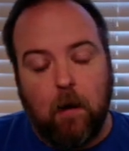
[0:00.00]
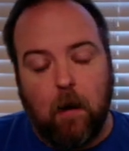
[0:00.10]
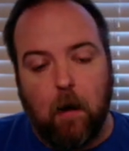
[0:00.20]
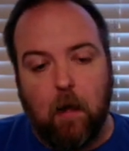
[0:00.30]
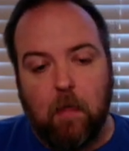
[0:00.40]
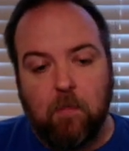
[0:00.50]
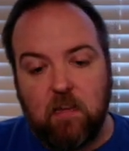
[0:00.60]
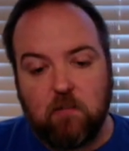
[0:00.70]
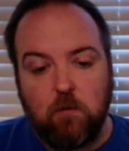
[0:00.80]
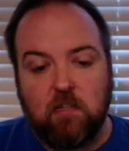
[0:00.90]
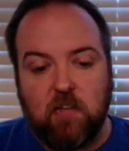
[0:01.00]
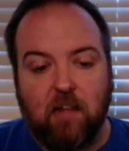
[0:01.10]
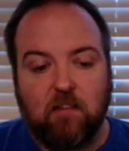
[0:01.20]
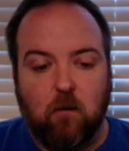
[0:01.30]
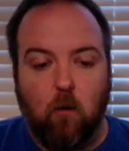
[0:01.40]
And these three
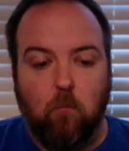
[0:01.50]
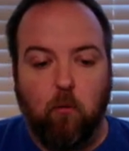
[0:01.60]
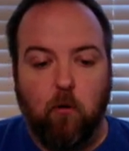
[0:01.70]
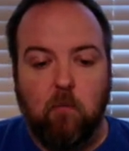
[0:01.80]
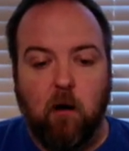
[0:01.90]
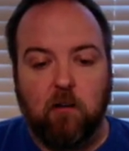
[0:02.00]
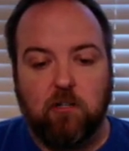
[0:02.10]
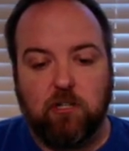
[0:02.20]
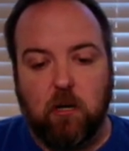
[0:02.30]
sets are pretty much,